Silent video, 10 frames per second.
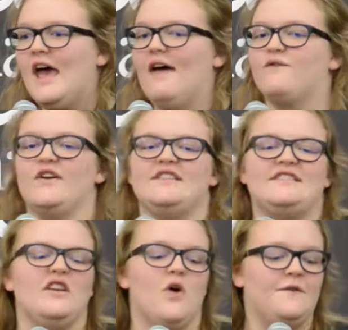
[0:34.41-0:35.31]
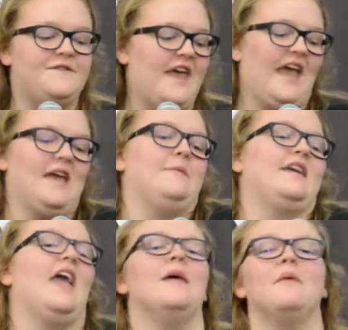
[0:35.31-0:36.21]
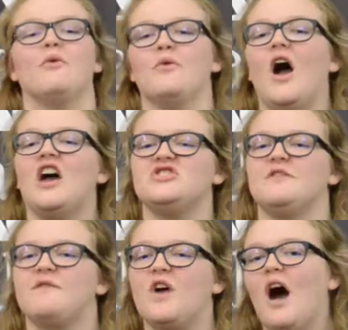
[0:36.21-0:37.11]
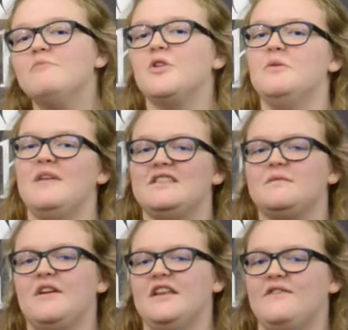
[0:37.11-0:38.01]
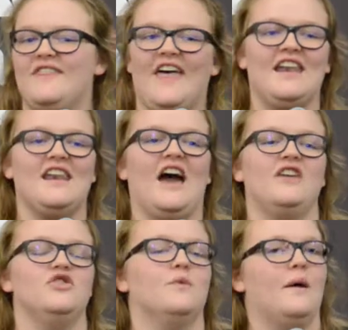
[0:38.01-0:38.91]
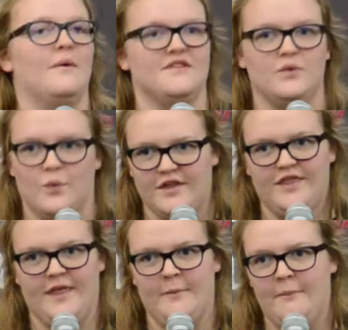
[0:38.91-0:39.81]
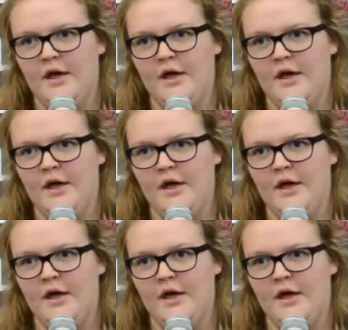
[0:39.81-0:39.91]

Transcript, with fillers: Every single day became a barrage of compliments, but even then I knew I wasn't worth them.